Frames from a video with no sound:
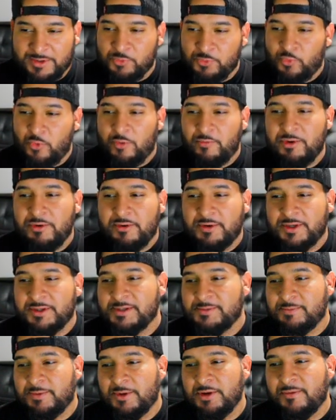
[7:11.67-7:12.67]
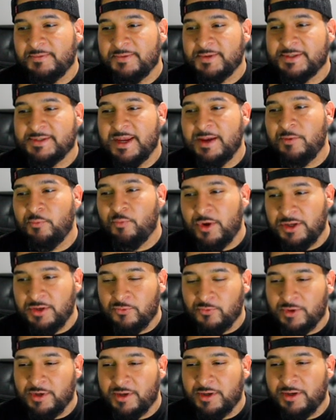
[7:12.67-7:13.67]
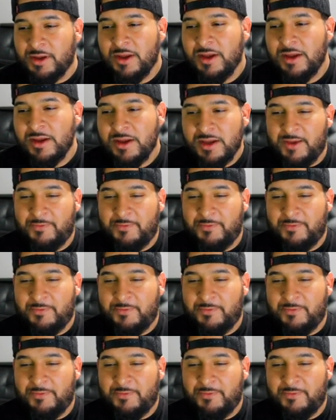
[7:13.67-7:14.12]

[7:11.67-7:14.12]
You won't be able to get this play off the same way you would